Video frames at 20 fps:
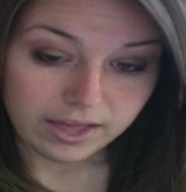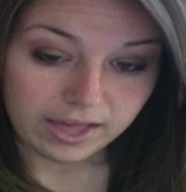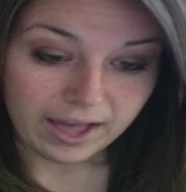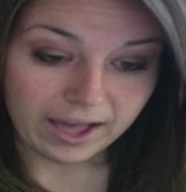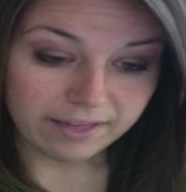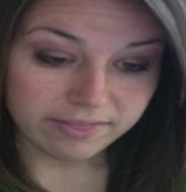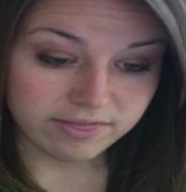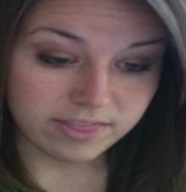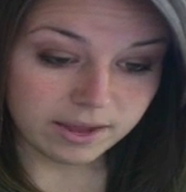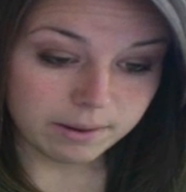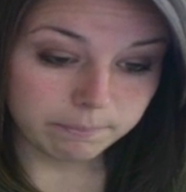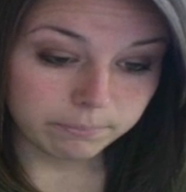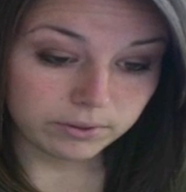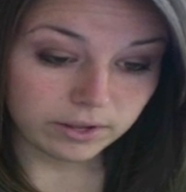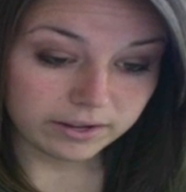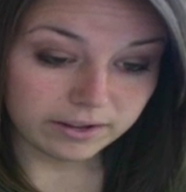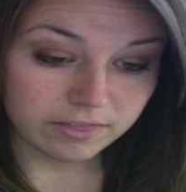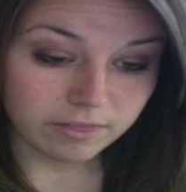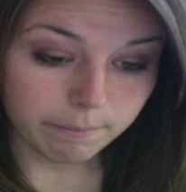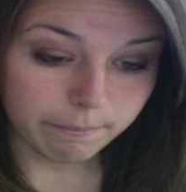and then
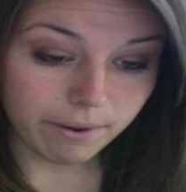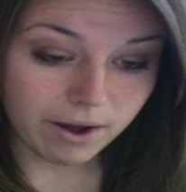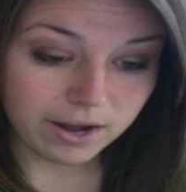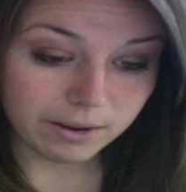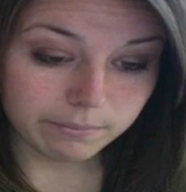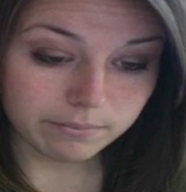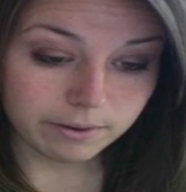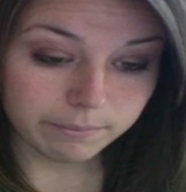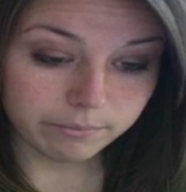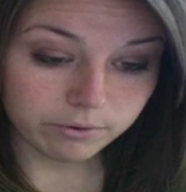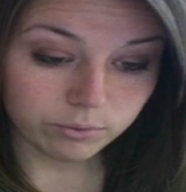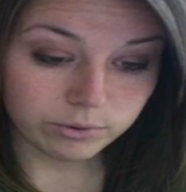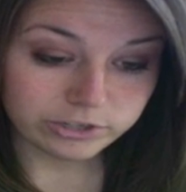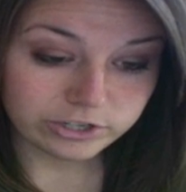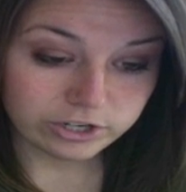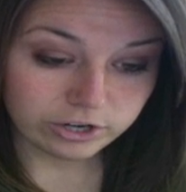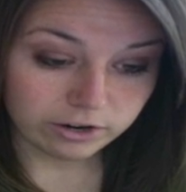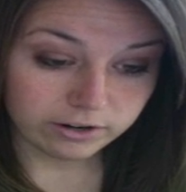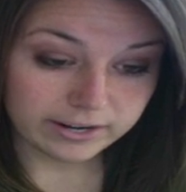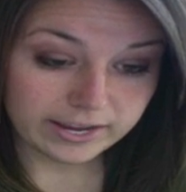plug in the bottom number, which
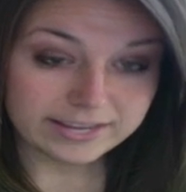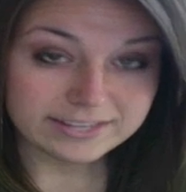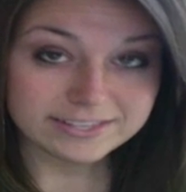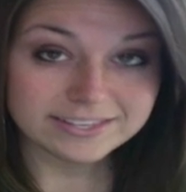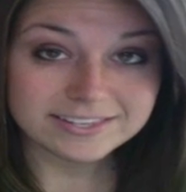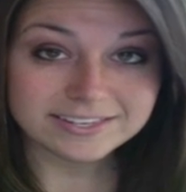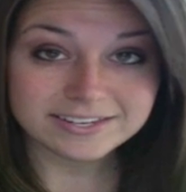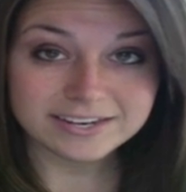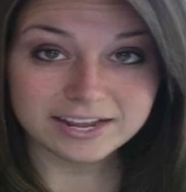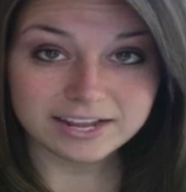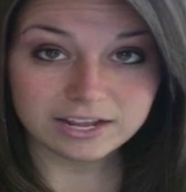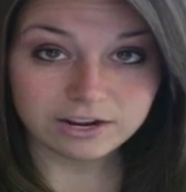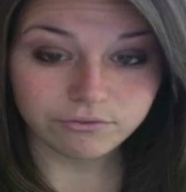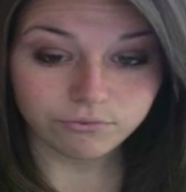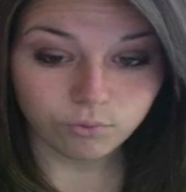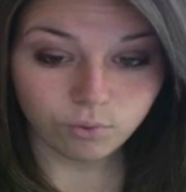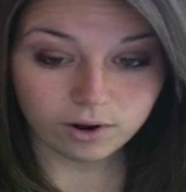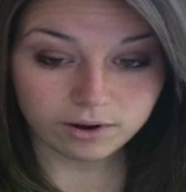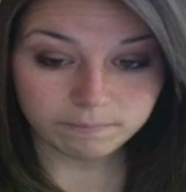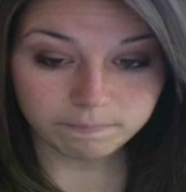in our case is negative
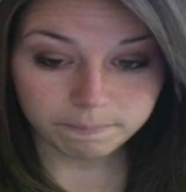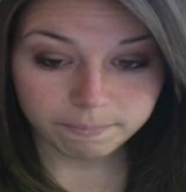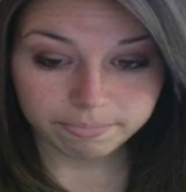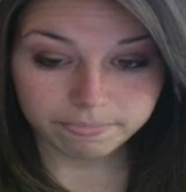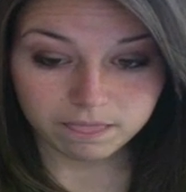1.